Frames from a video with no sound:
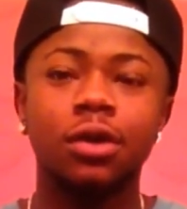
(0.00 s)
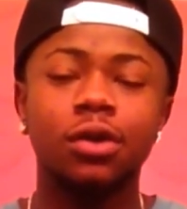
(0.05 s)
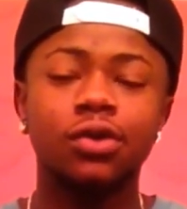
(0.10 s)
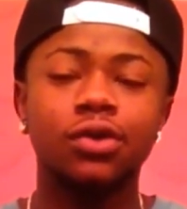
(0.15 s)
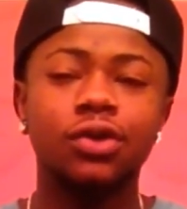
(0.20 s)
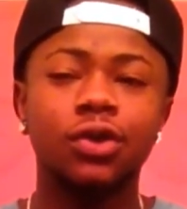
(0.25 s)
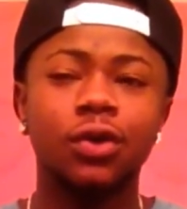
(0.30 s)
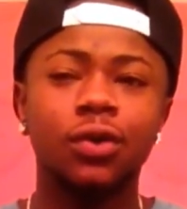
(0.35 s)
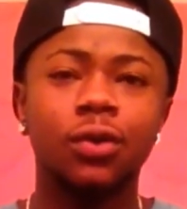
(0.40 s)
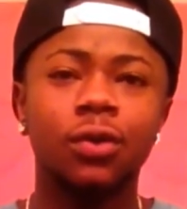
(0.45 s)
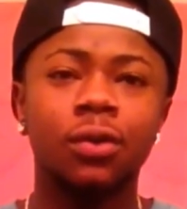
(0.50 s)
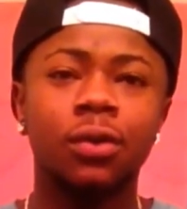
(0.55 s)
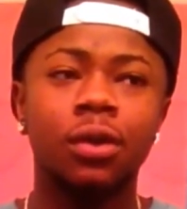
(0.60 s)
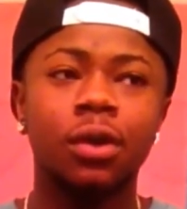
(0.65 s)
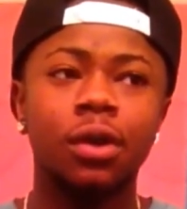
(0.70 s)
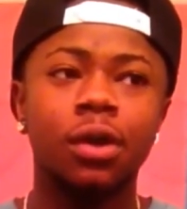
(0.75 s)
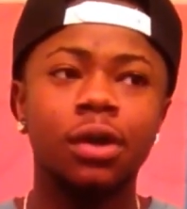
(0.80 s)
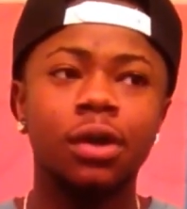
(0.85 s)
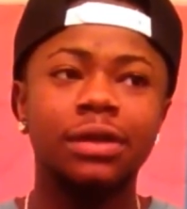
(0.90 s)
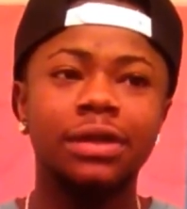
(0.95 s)
So
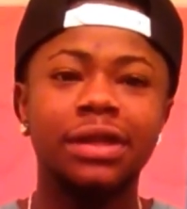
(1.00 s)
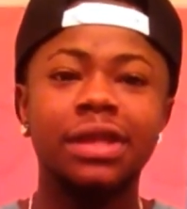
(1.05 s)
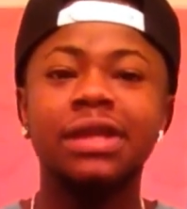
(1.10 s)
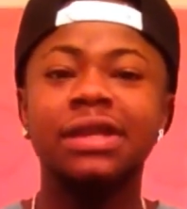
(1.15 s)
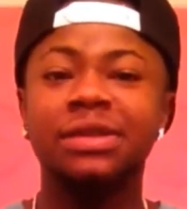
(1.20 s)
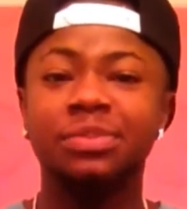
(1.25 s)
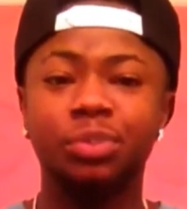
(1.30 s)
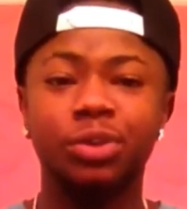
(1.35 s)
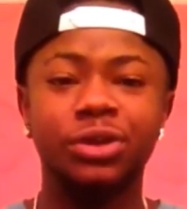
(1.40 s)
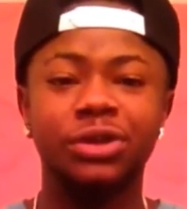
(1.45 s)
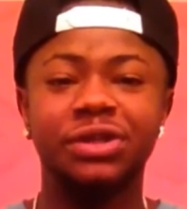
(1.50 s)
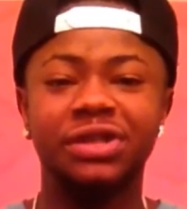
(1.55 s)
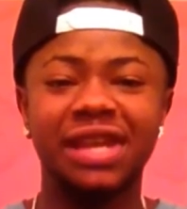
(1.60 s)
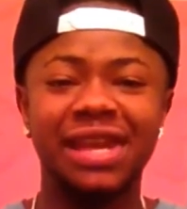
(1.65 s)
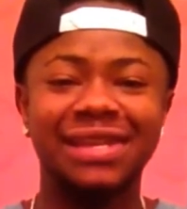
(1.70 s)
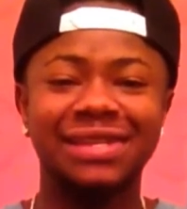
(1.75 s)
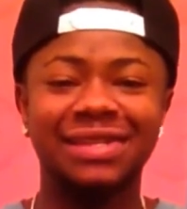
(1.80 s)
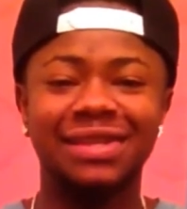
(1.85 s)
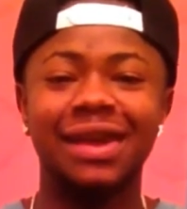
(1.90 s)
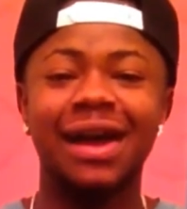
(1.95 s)
these
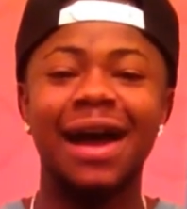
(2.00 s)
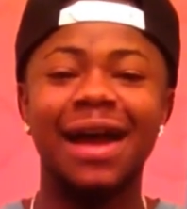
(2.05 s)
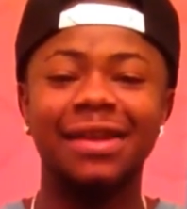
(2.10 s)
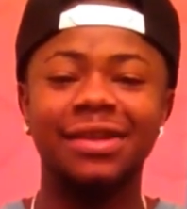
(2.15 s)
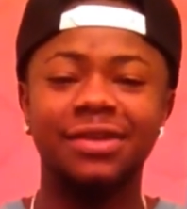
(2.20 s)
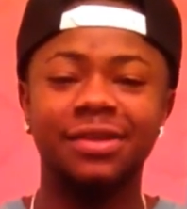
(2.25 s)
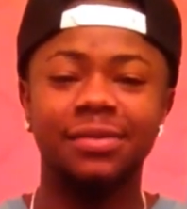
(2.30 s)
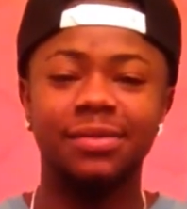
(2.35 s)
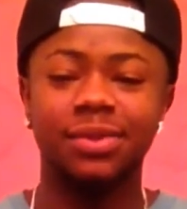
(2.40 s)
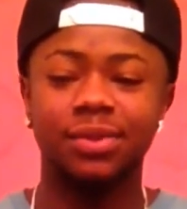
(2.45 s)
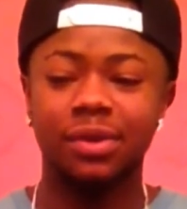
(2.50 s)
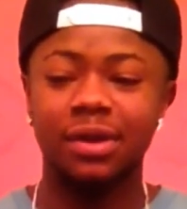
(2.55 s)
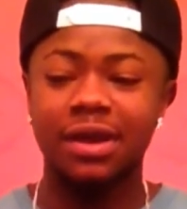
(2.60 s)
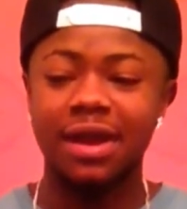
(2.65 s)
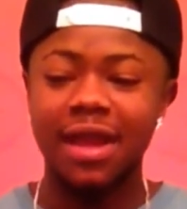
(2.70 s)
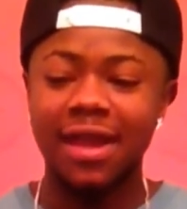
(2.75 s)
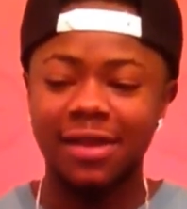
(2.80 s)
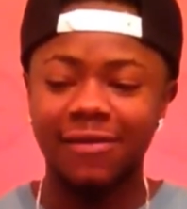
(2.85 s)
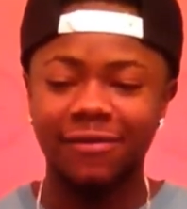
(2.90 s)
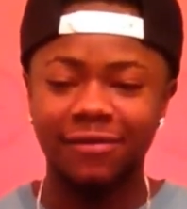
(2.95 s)
possessed items were
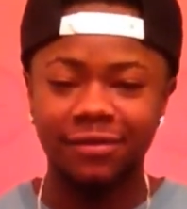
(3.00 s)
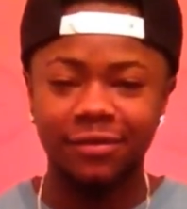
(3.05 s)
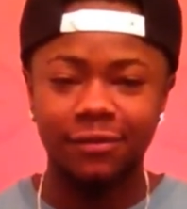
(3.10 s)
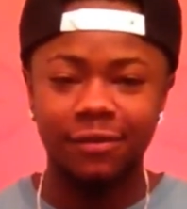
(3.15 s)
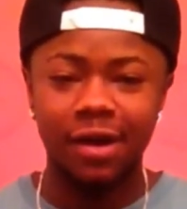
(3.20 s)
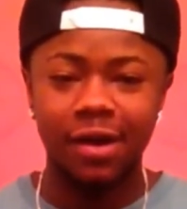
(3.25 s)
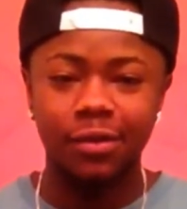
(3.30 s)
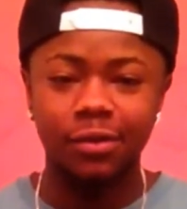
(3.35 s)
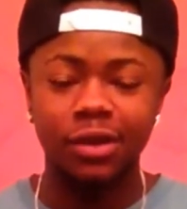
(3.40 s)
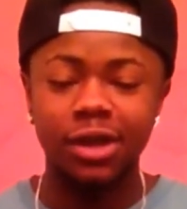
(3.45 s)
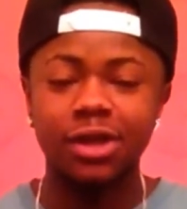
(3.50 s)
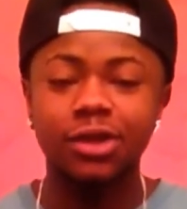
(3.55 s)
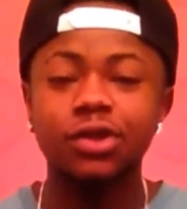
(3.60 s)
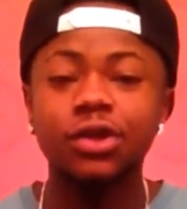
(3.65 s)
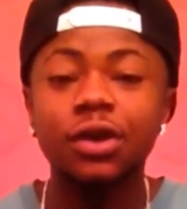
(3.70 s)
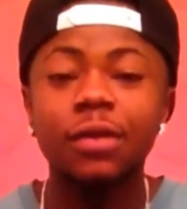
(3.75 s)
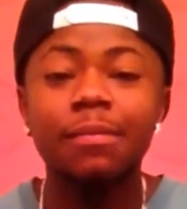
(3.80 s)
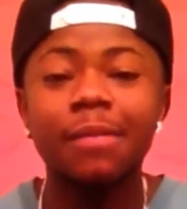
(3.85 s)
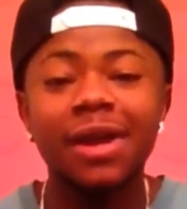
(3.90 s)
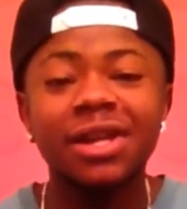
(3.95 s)
left around. They
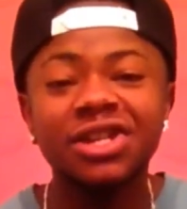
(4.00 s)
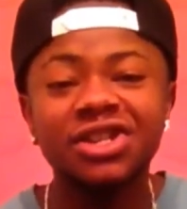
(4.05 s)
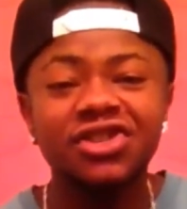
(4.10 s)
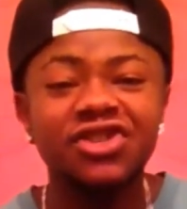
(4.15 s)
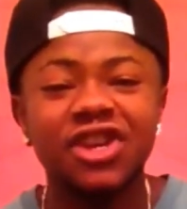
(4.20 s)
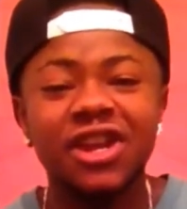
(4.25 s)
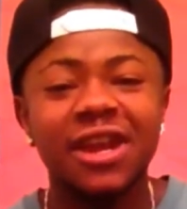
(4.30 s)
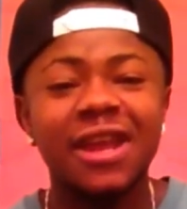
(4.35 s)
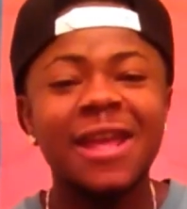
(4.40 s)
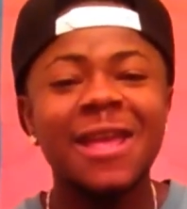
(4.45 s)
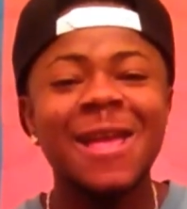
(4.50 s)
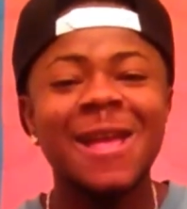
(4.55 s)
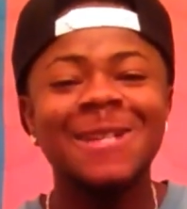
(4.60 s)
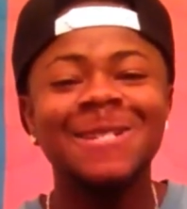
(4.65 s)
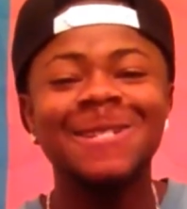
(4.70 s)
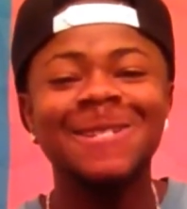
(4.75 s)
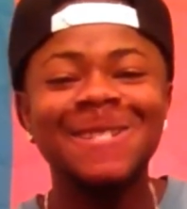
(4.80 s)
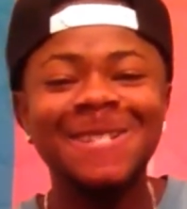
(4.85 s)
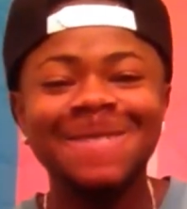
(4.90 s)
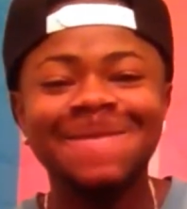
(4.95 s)
took my shit
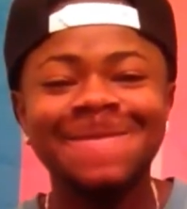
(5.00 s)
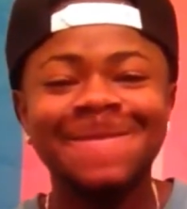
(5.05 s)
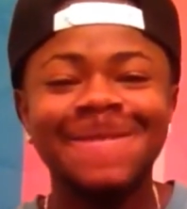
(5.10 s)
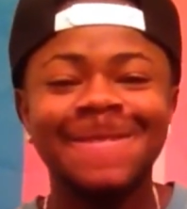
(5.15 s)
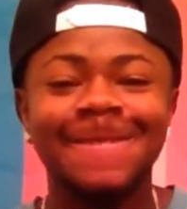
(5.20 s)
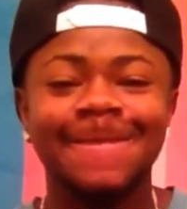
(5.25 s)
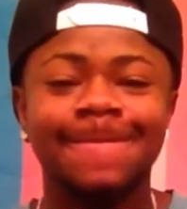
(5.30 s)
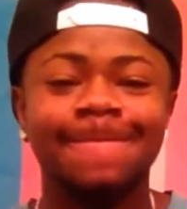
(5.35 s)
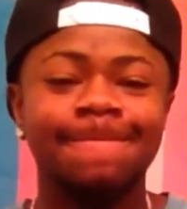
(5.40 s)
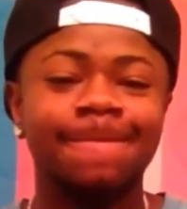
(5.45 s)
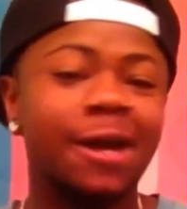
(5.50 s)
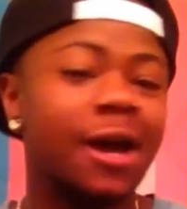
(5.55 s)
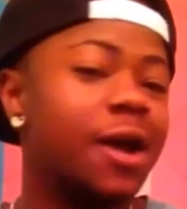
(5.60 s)
and left it.